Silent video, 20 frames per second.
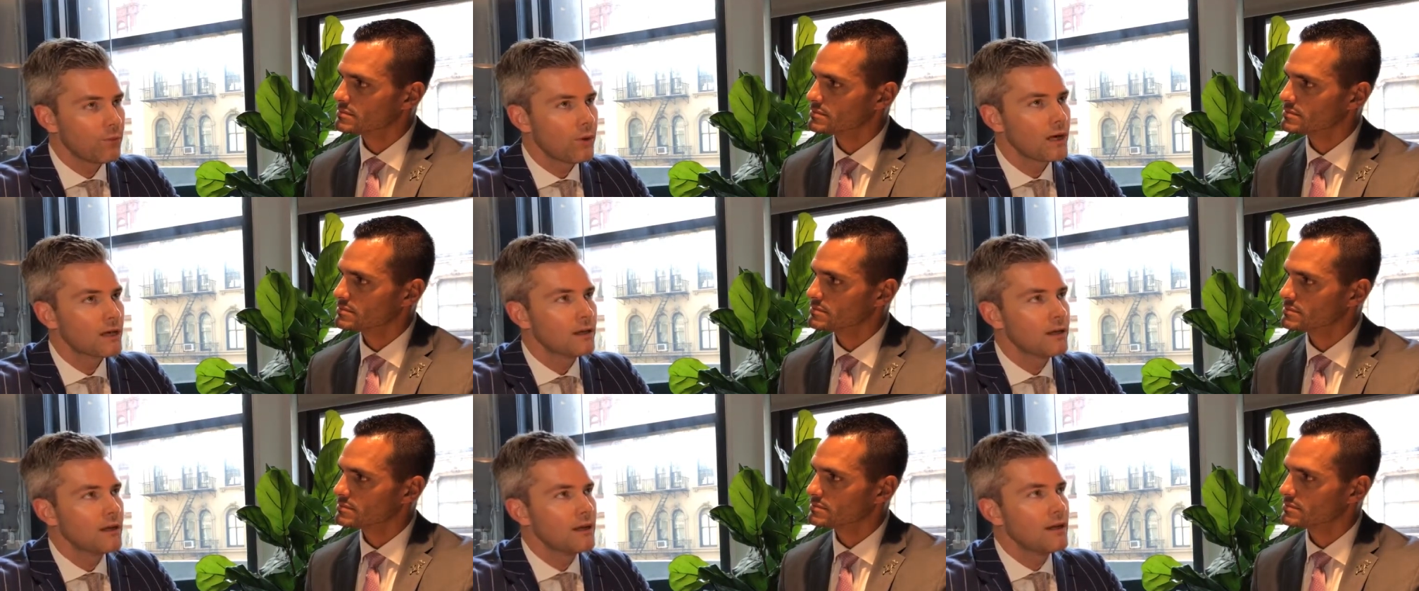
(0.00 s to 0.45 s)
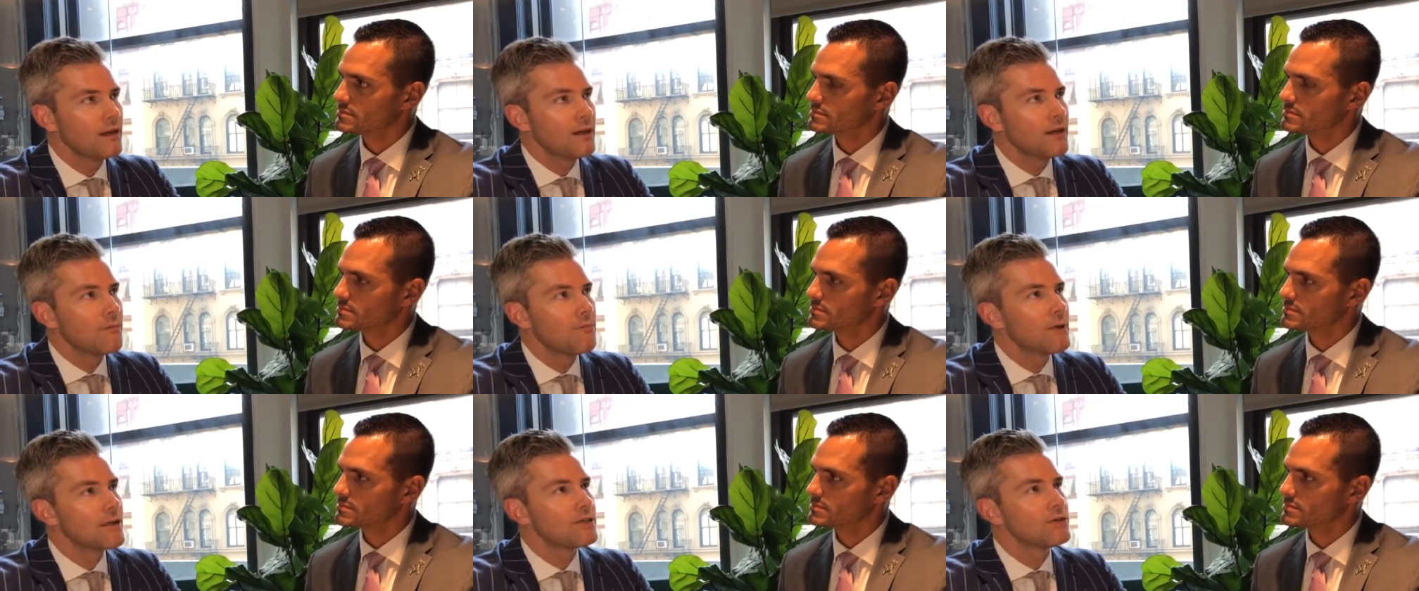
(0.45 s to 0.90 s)
Speaker 1: what
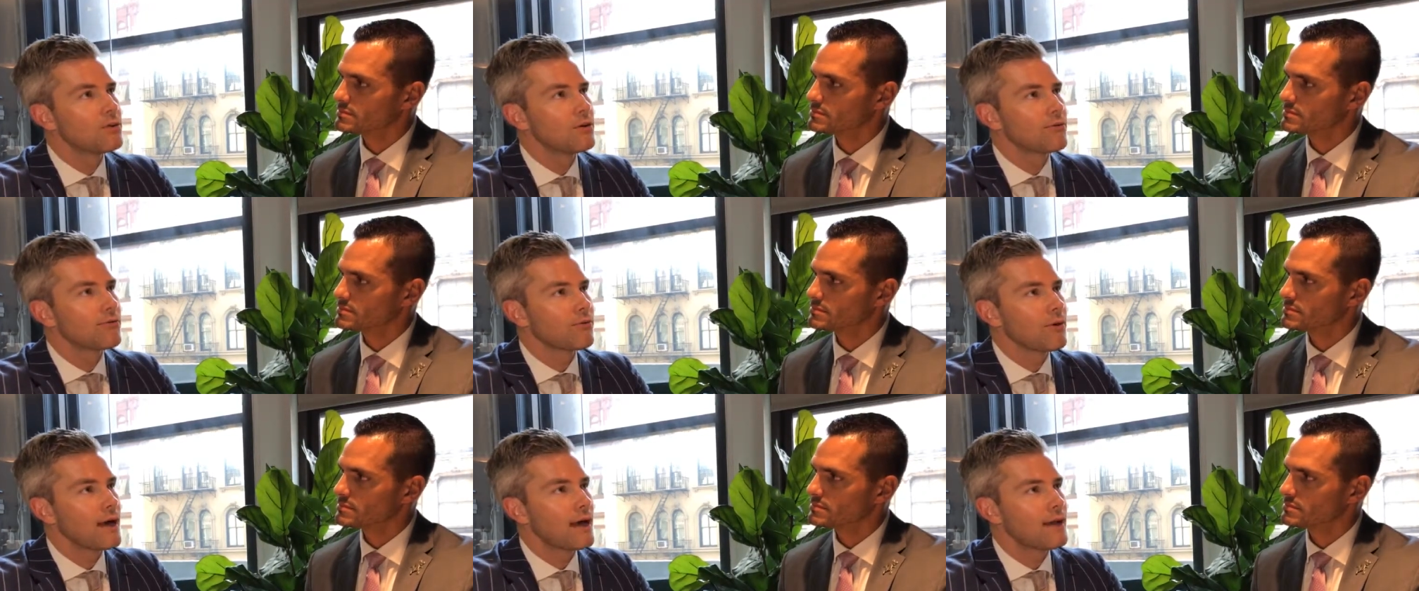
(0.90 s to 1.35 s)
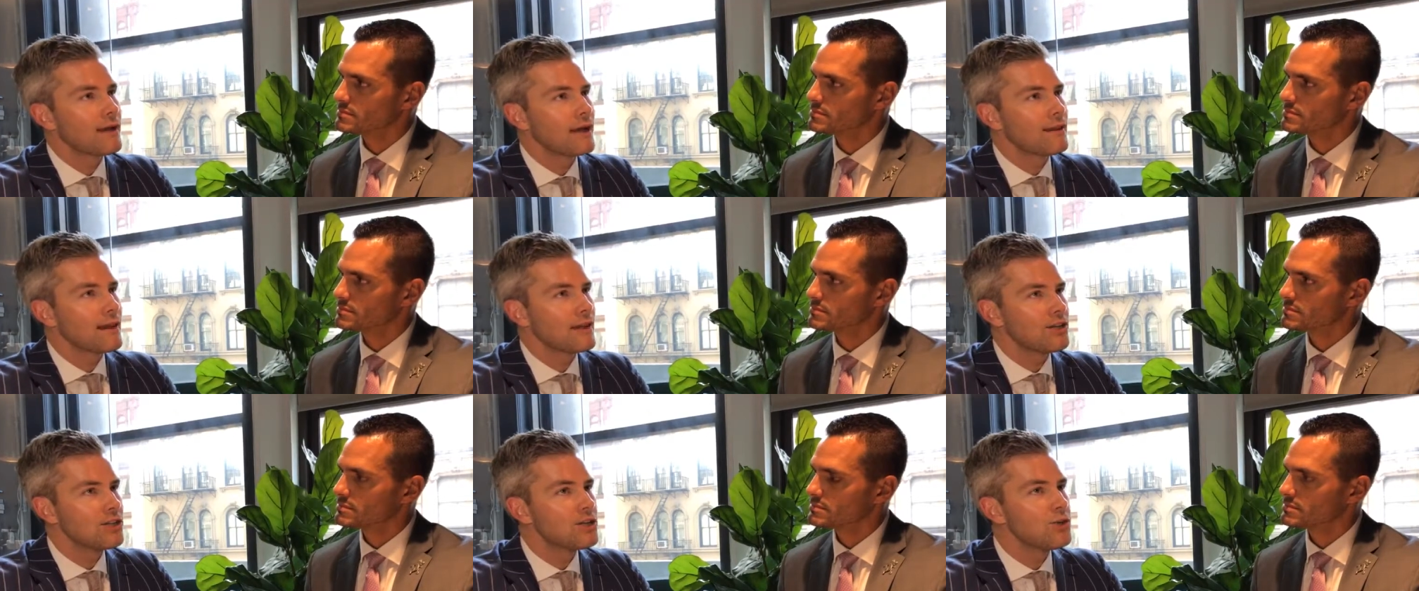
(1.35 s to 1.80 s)
makes you afraid,
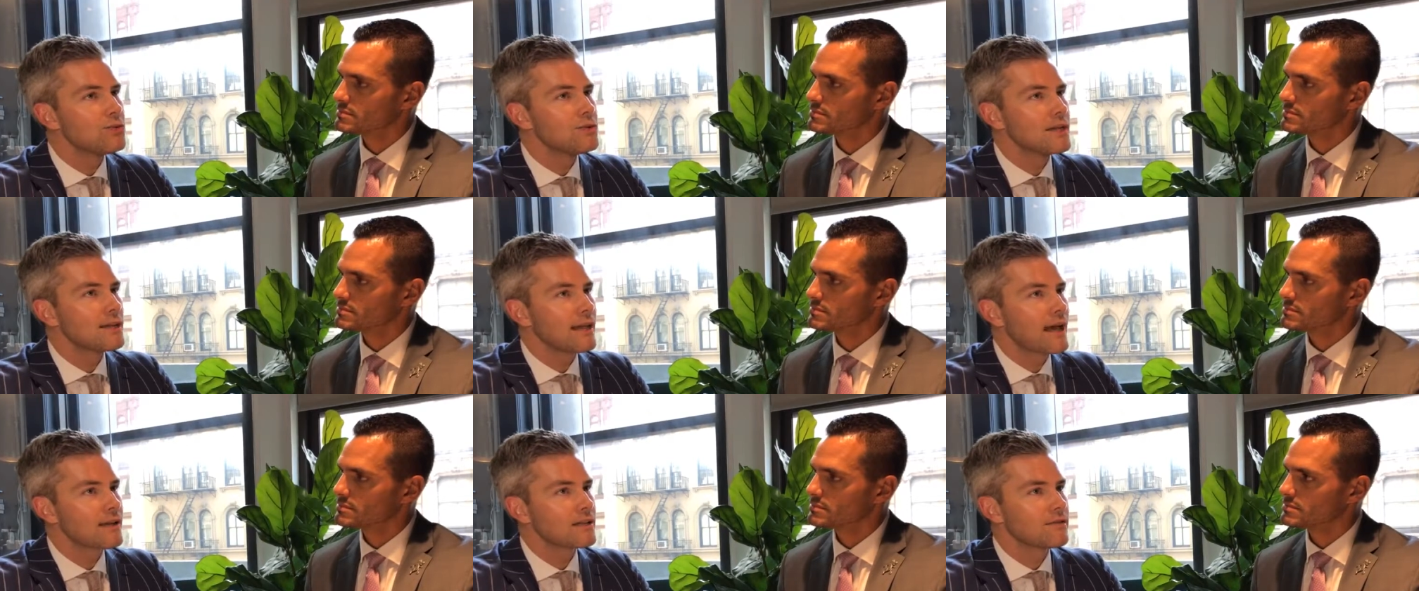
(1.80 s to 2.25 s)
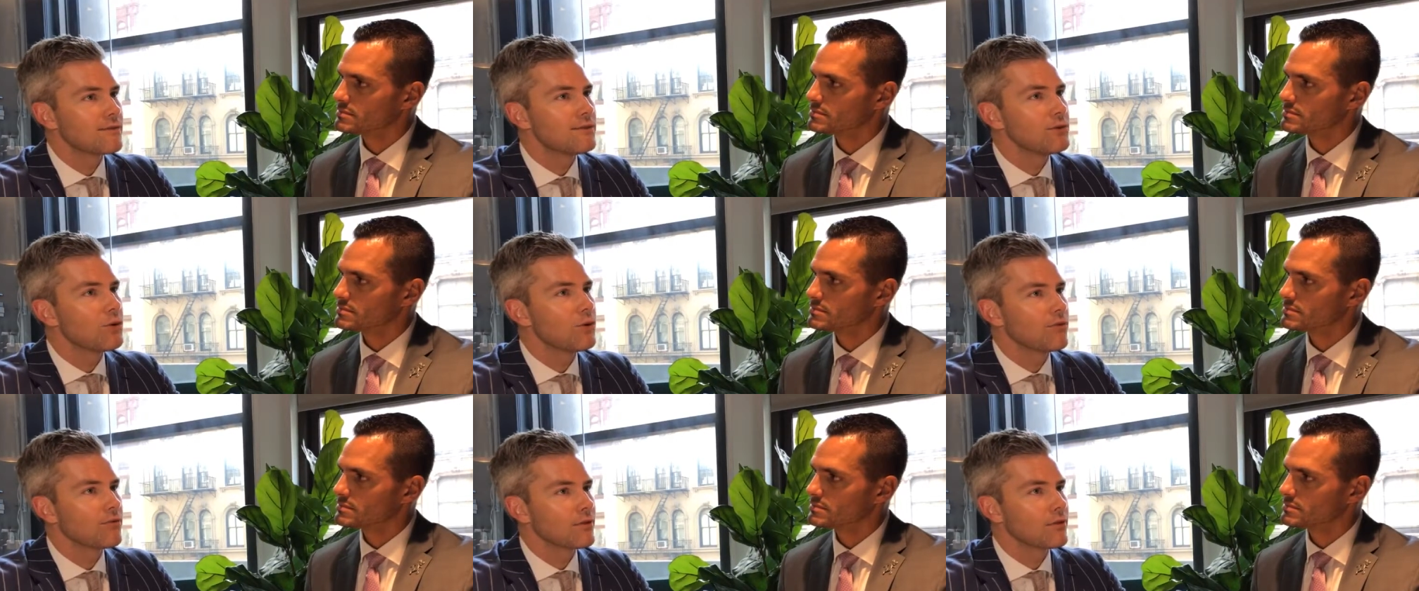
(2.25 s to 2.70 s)
and then using that as
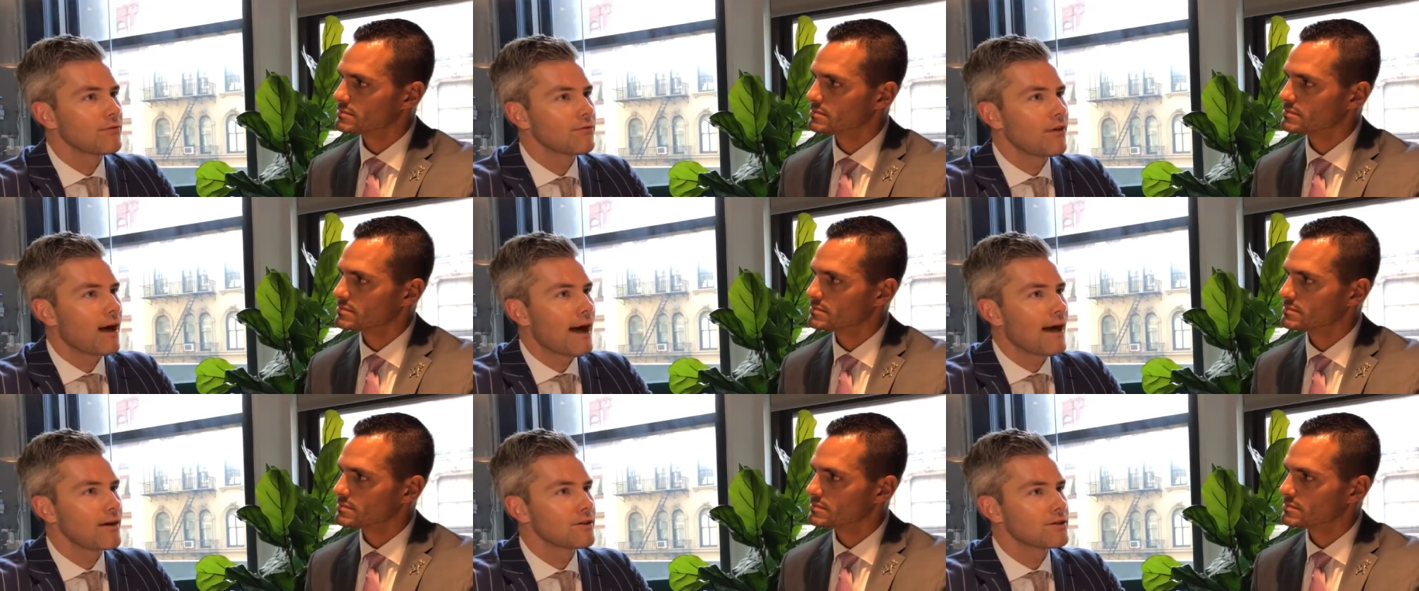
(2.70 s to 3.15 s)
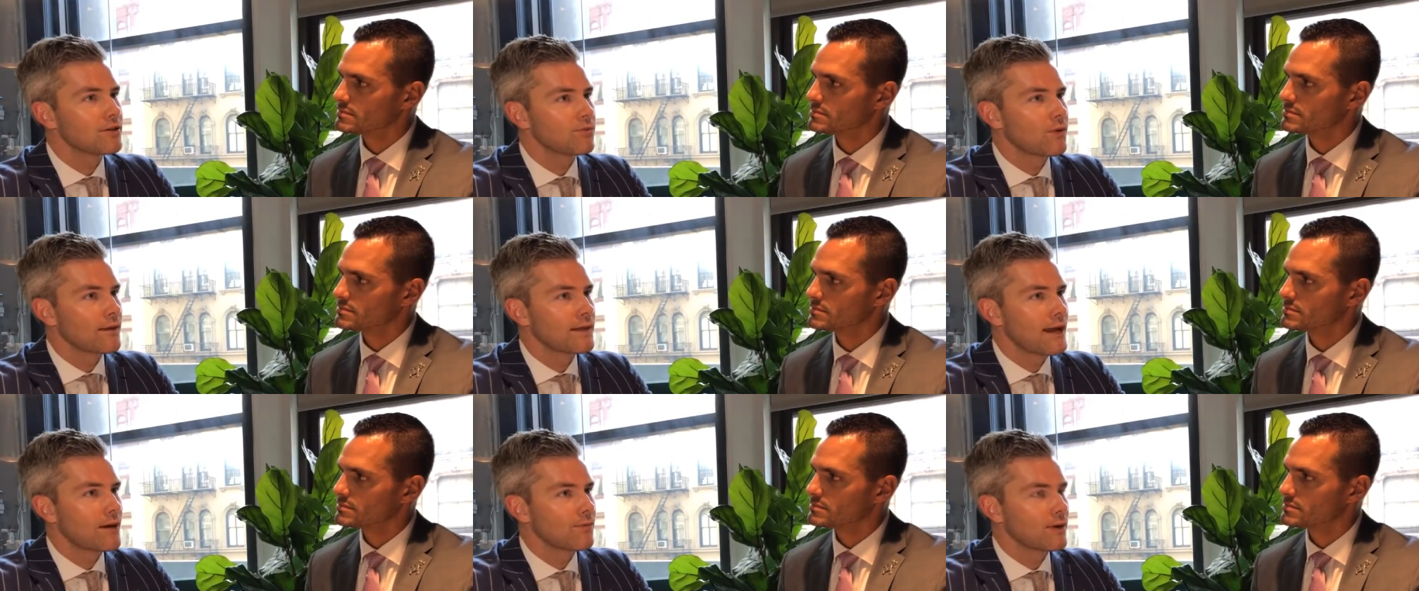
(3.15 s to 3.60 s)
fuel for the fire to
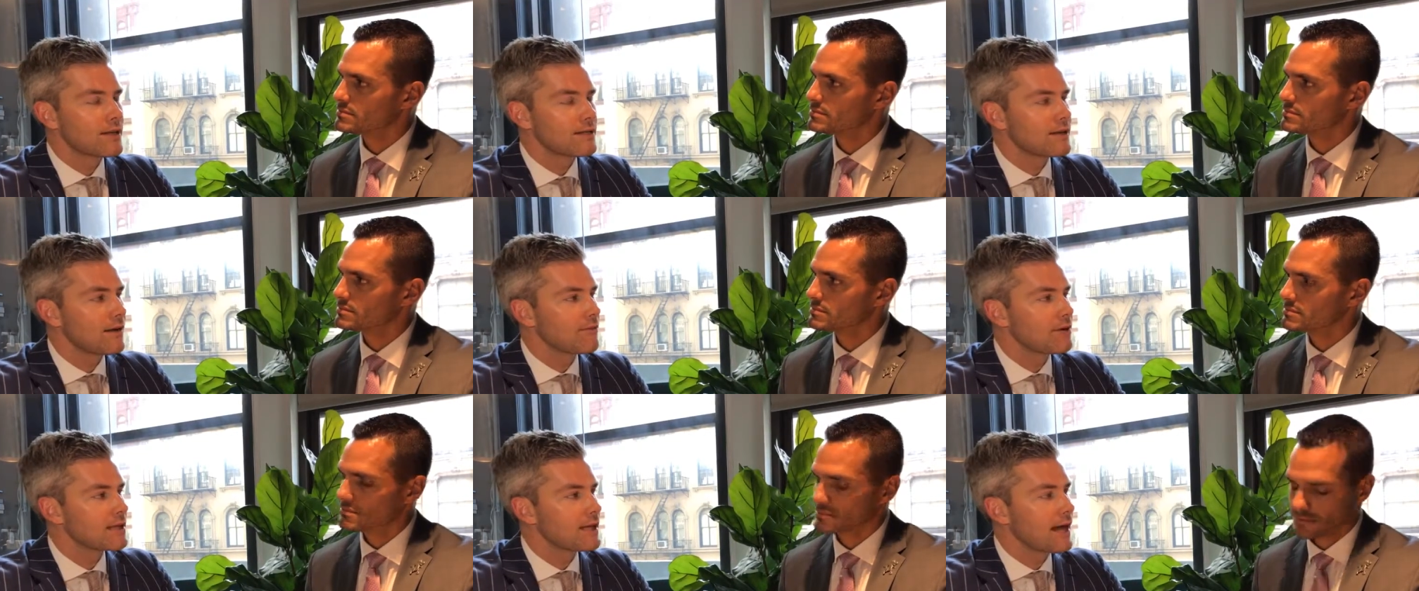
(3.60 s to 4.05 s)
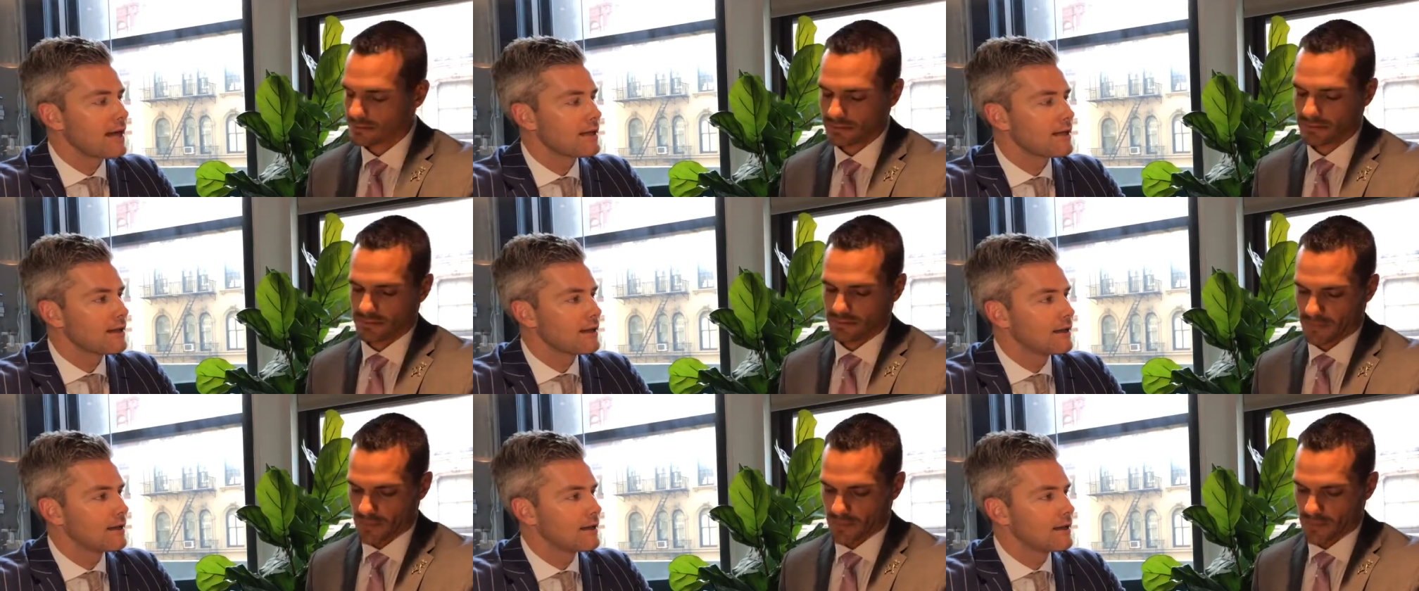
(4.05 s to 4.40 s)
run that race every day.